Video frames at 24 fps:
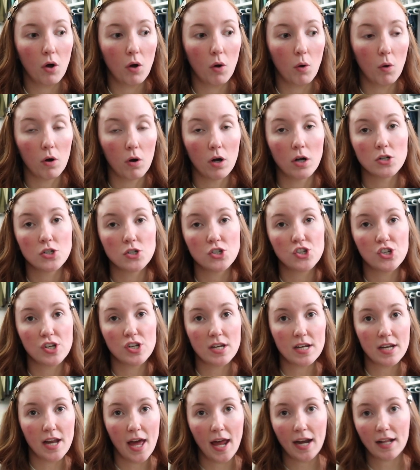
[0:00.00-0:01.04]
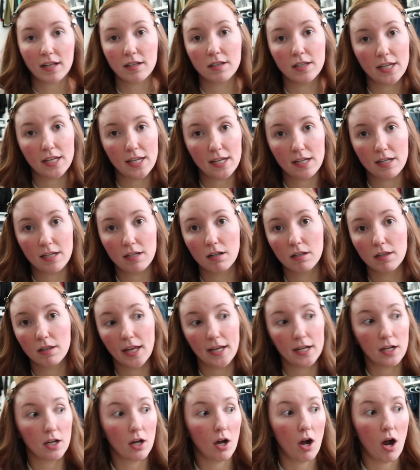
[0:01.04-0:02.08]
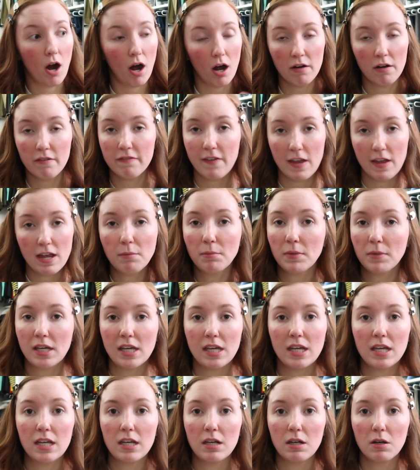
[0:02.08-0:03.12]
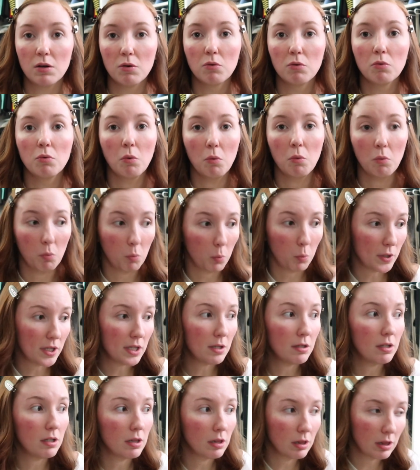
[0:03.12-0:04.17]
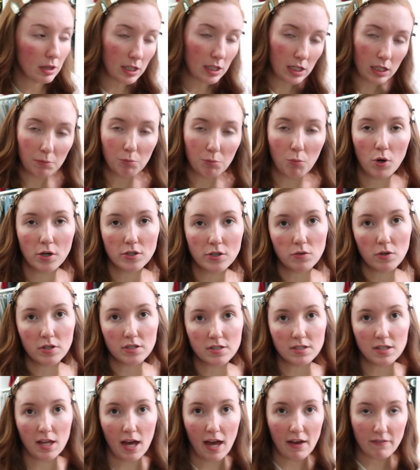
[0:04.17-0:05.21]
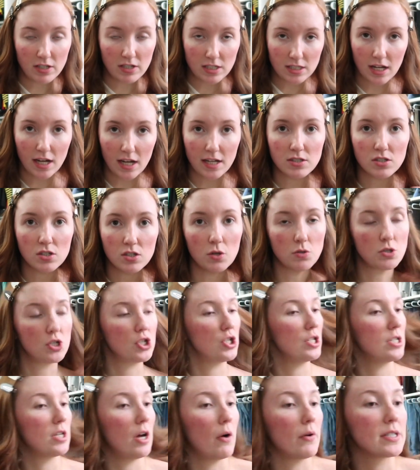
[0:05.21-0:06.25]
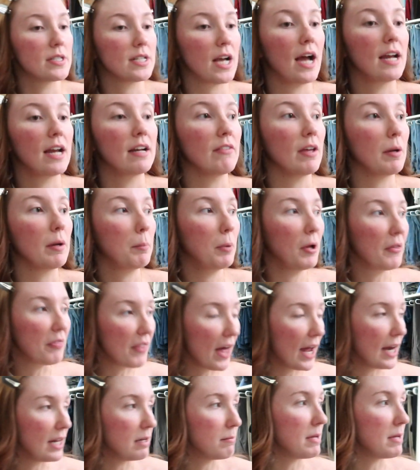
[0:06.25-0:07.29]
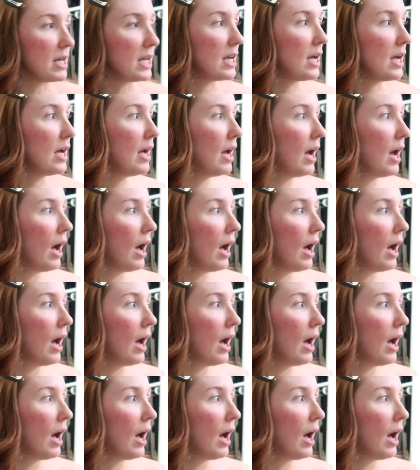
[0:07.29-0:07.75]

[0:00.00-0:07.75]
or genetically like our family we lean more towards the heavy side so she's always kind of like put that in me